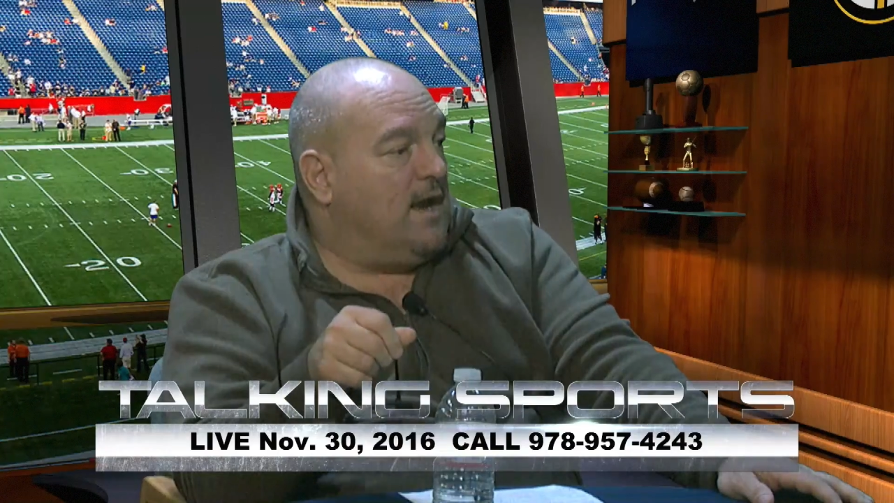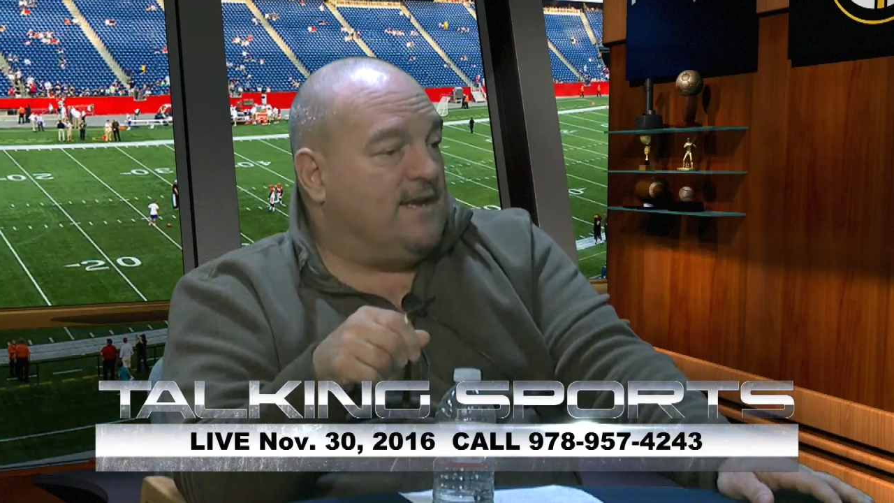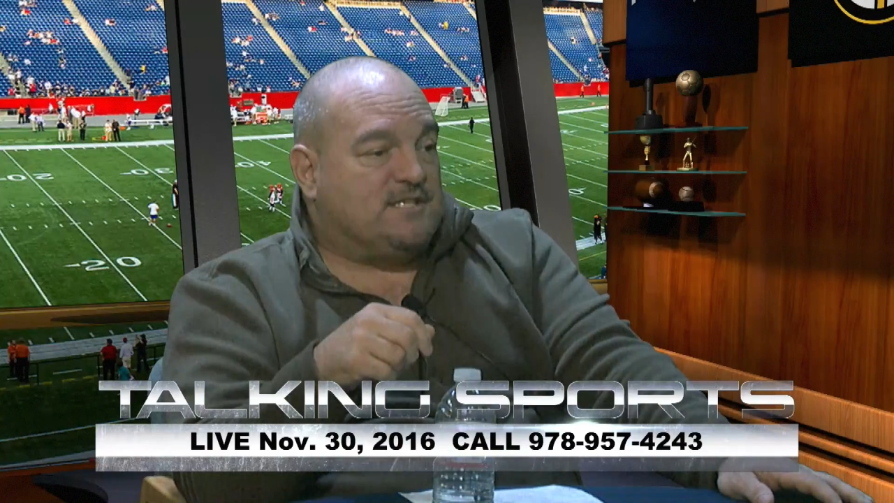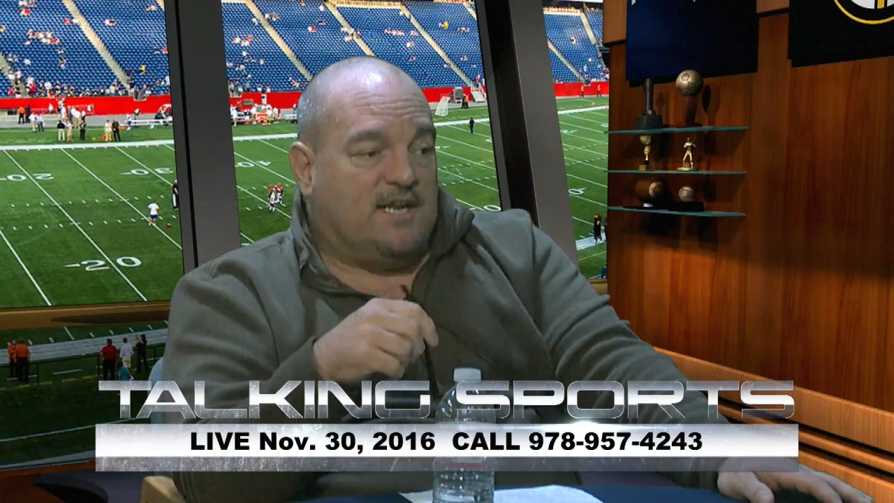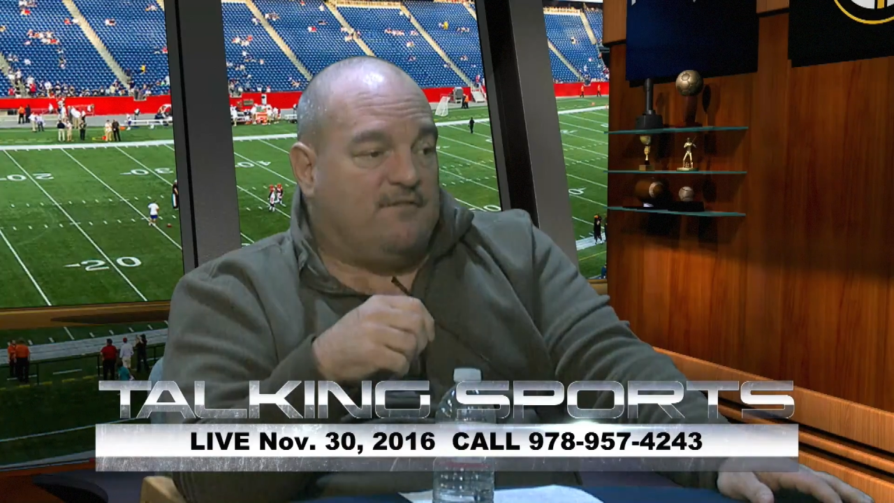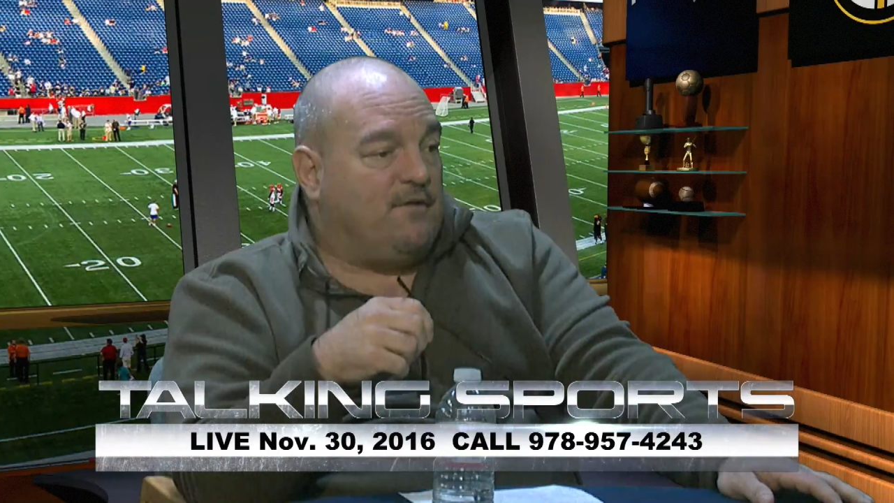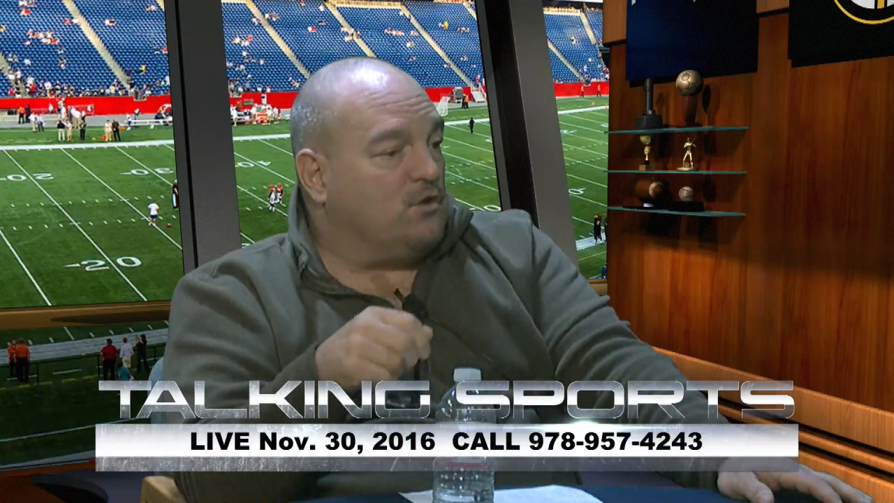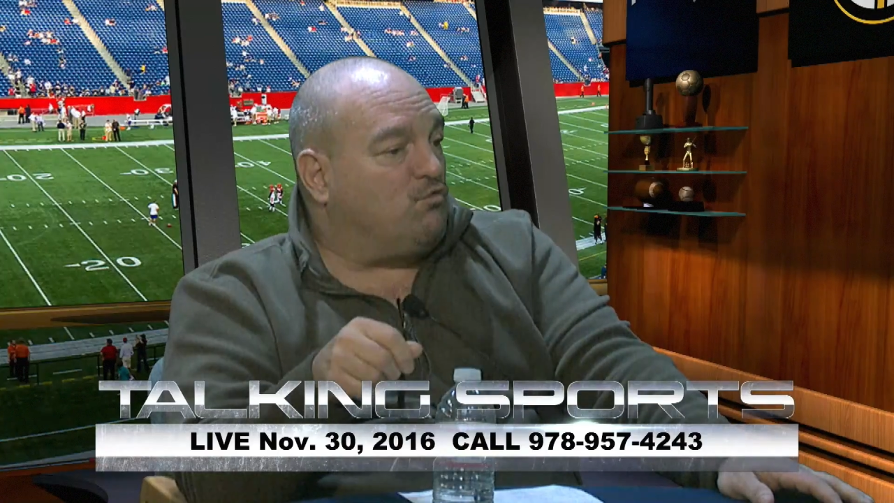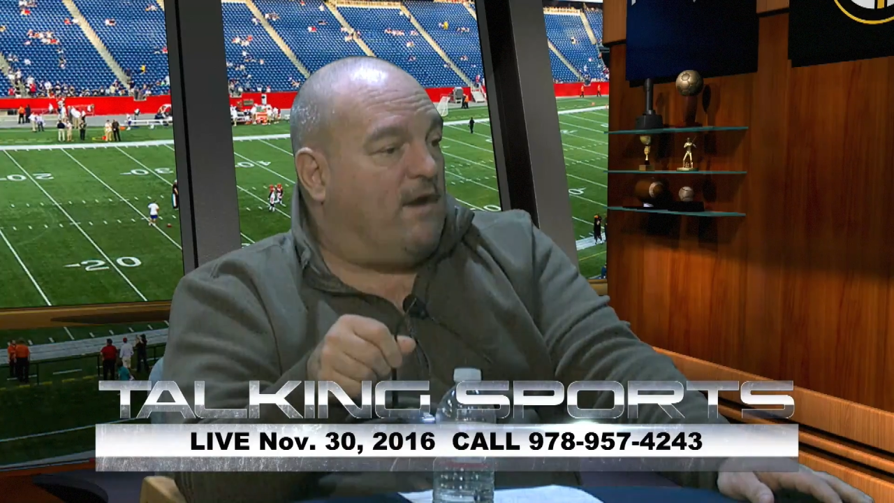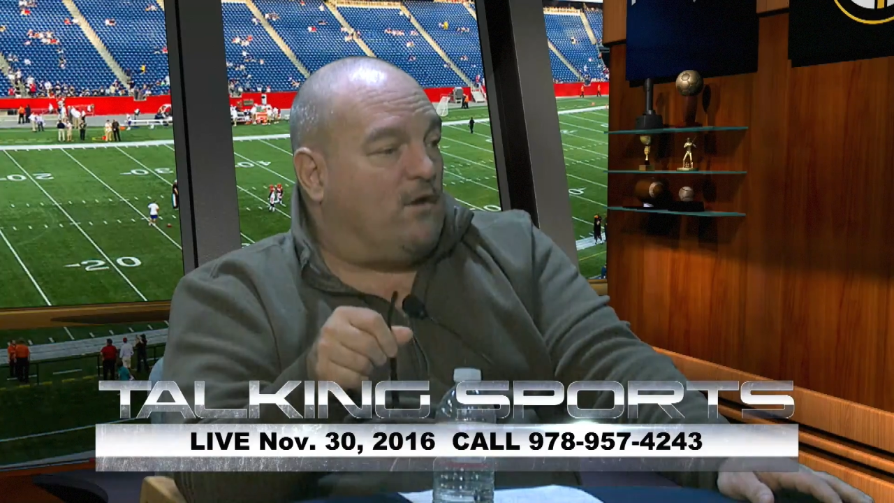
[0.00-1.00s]
And he said he
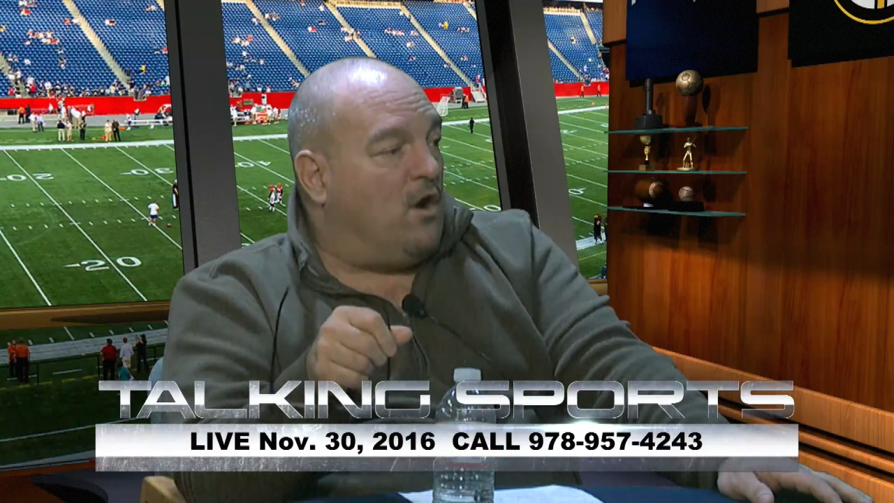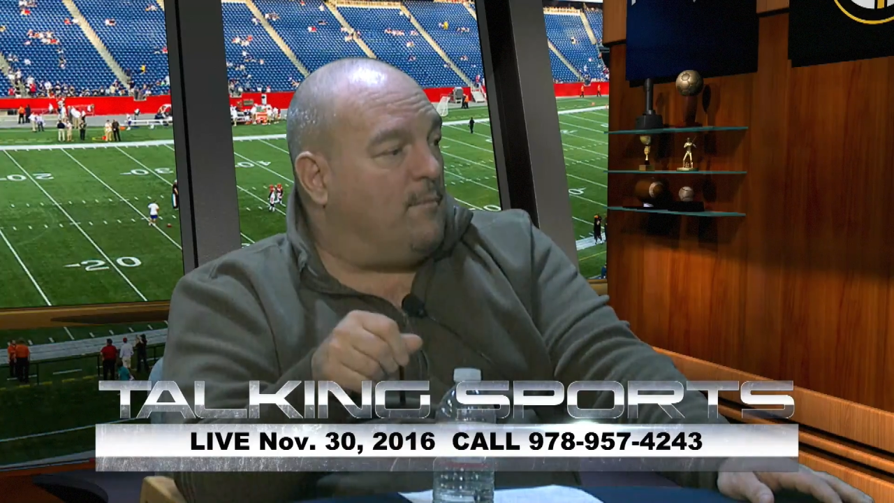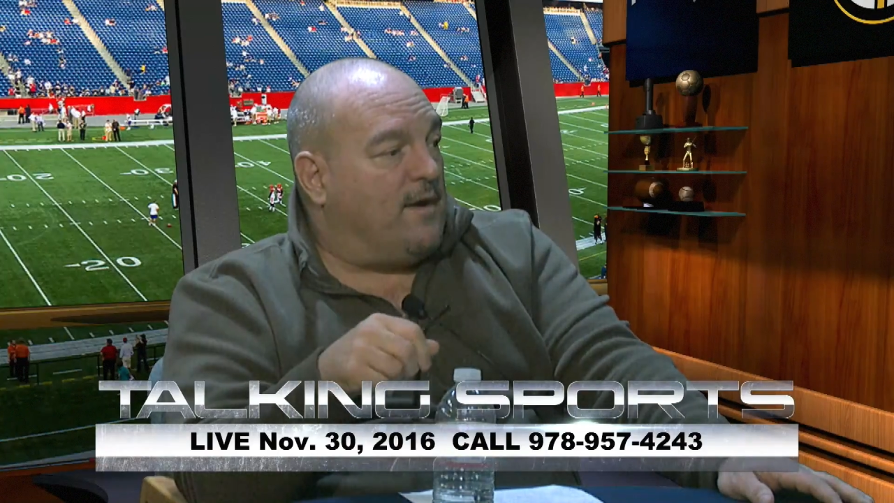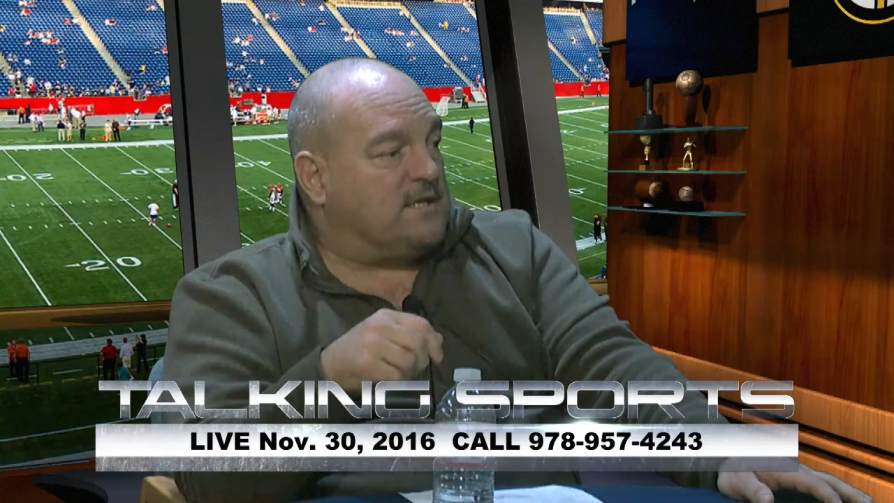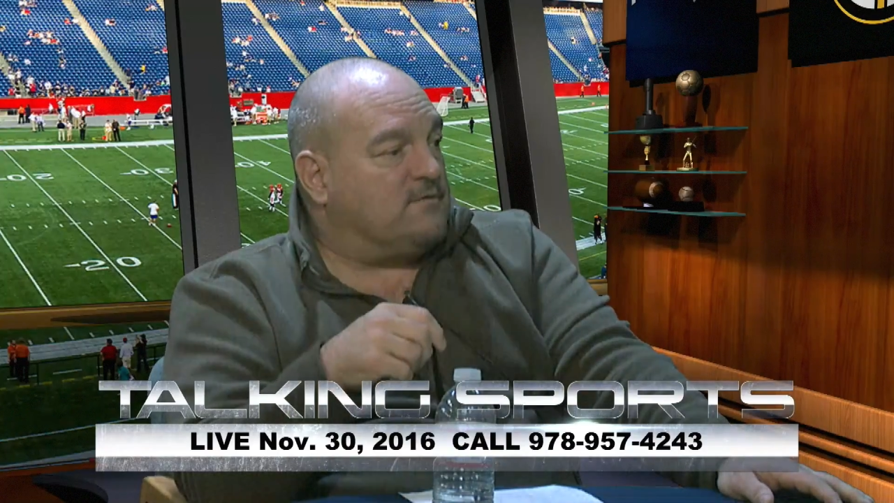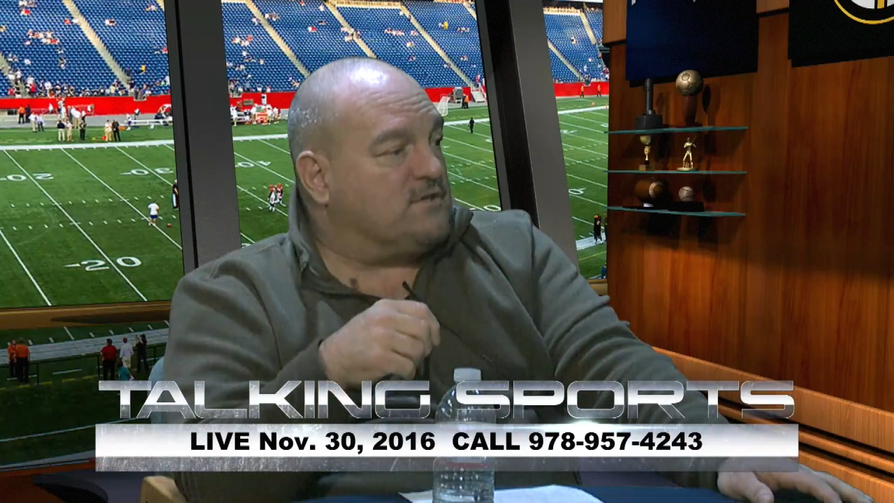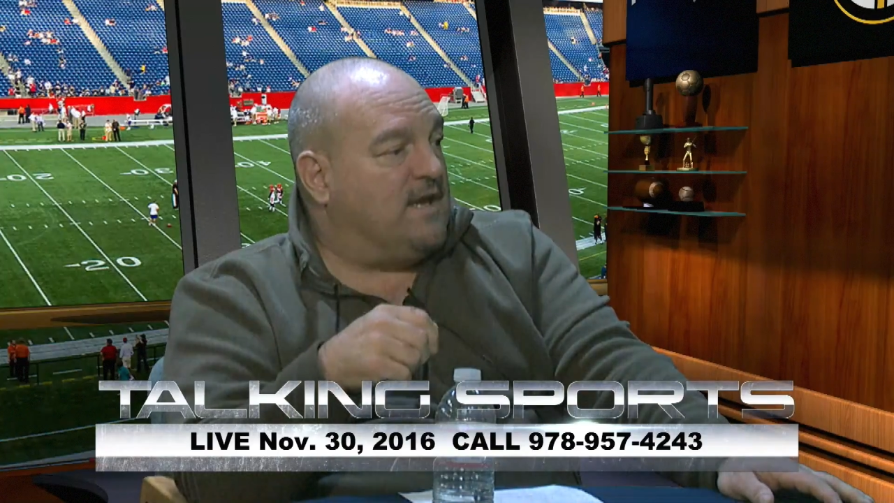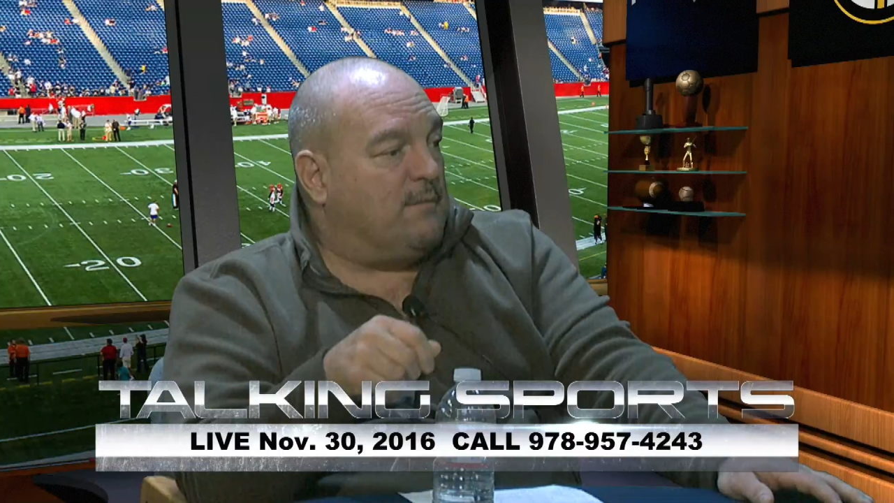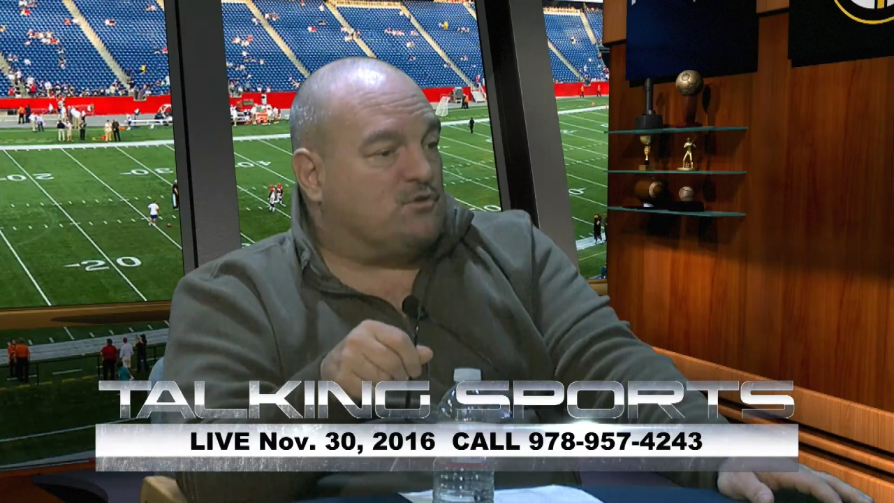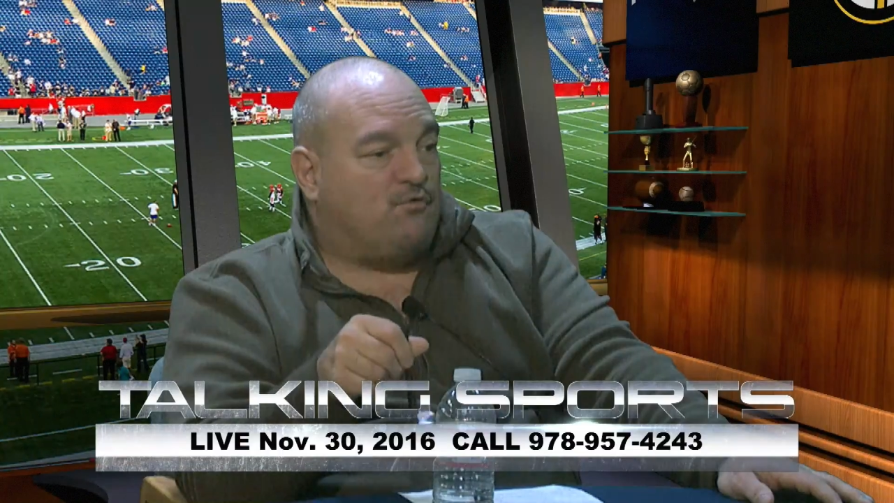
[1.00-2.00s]
felt great. All parts of his
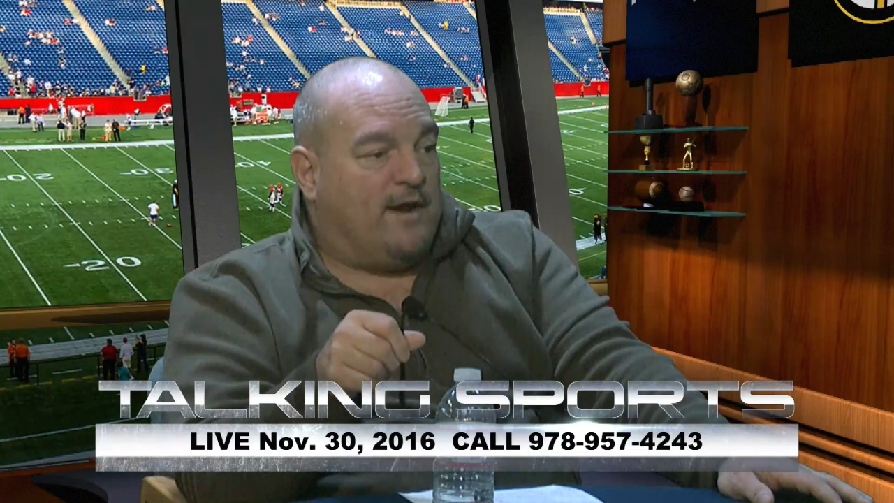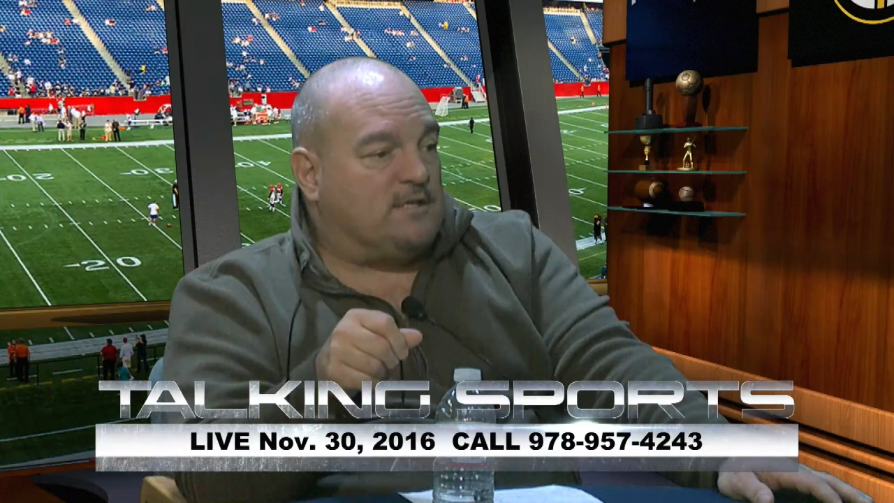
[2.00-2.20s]
game was great.